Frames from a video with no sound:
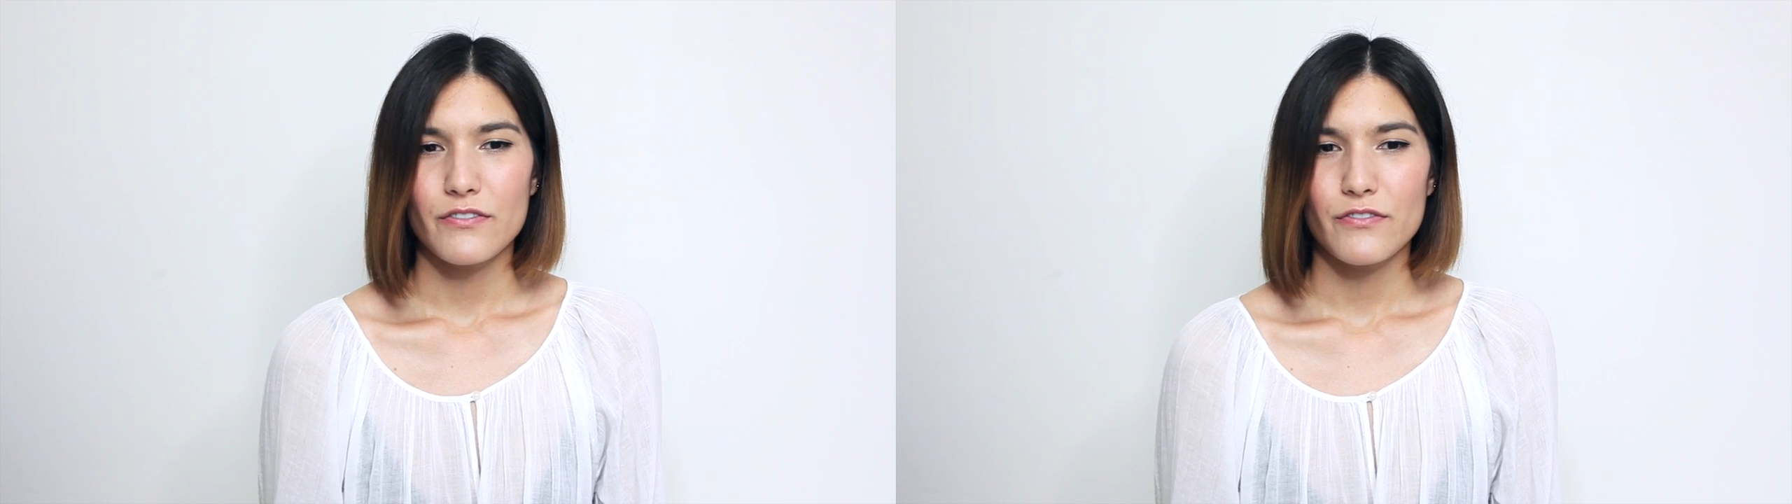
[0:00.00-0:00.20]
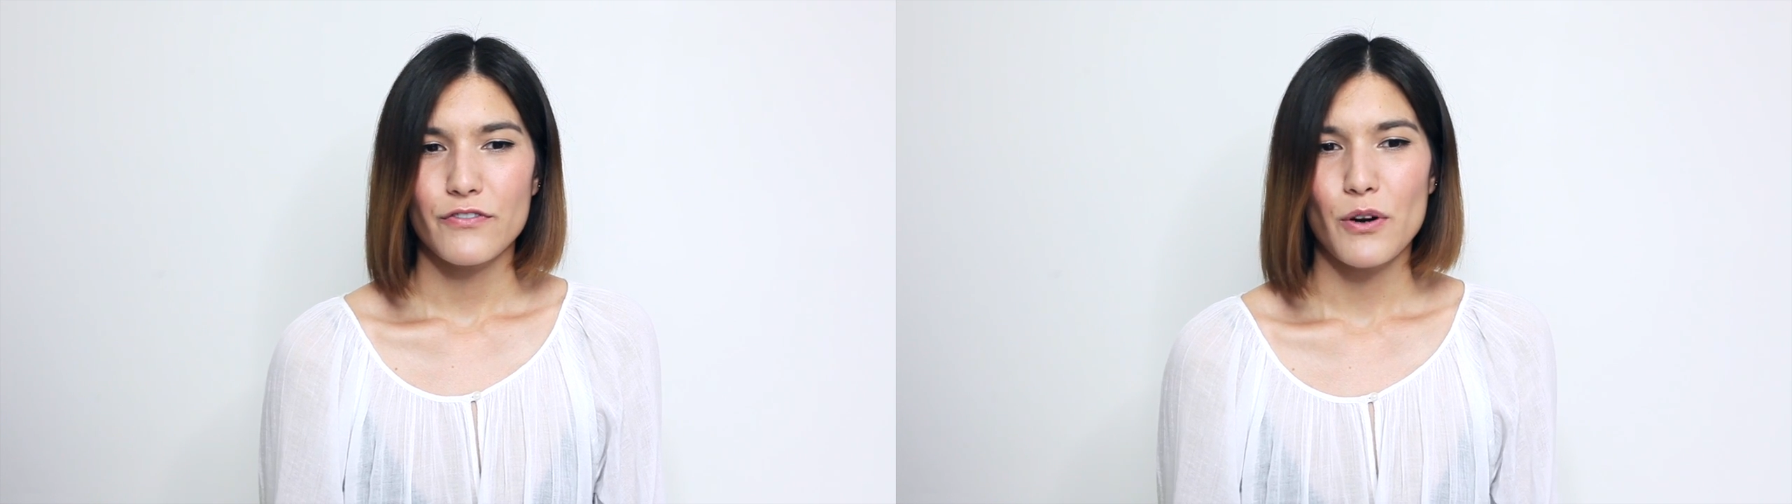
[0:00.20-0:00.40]

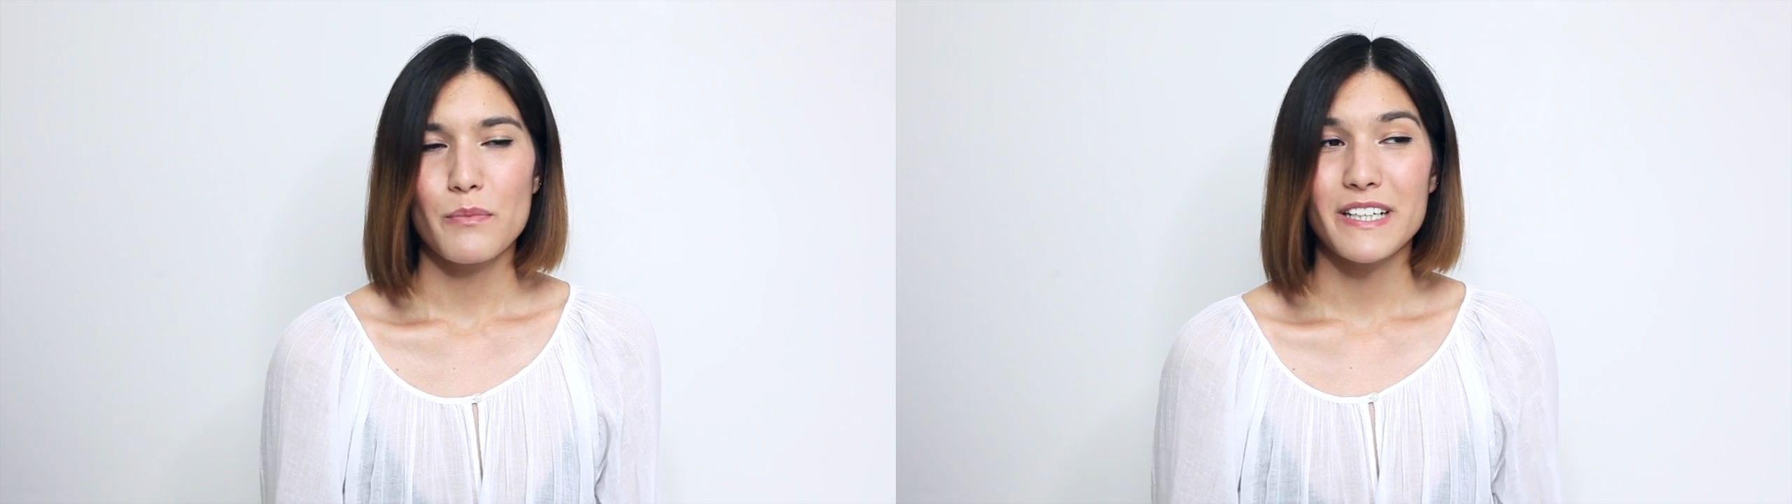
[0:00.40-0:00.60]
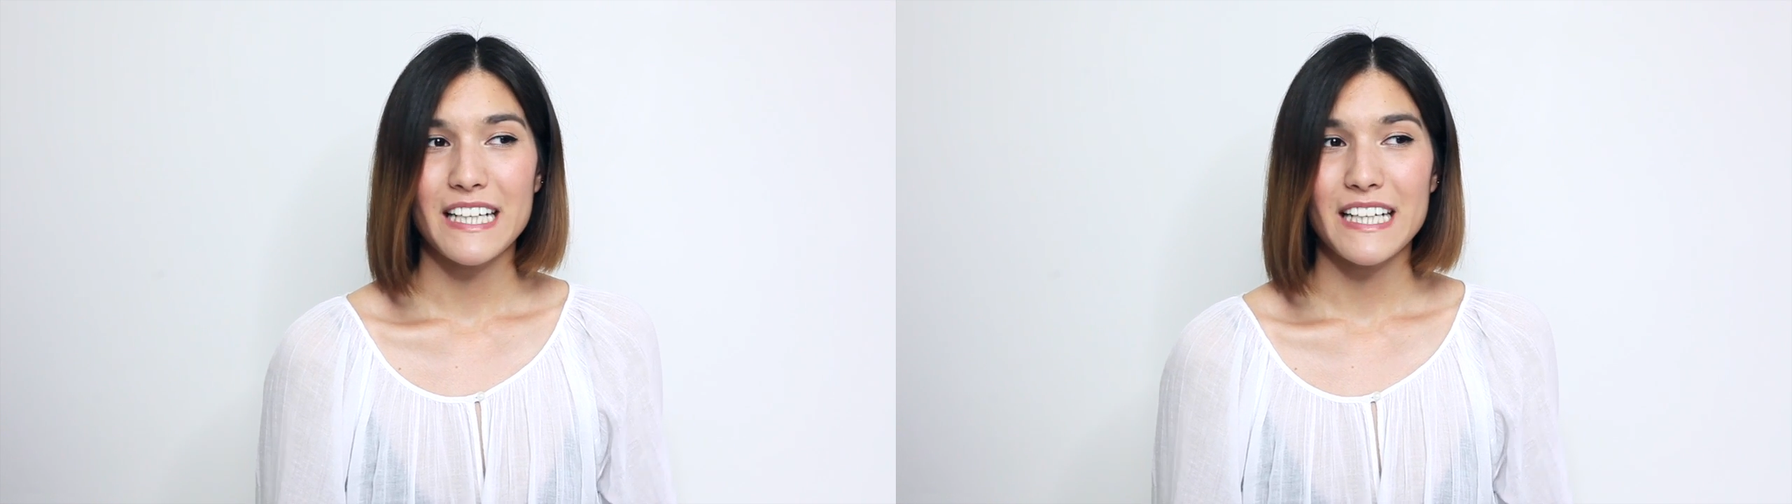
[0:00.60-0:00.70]
From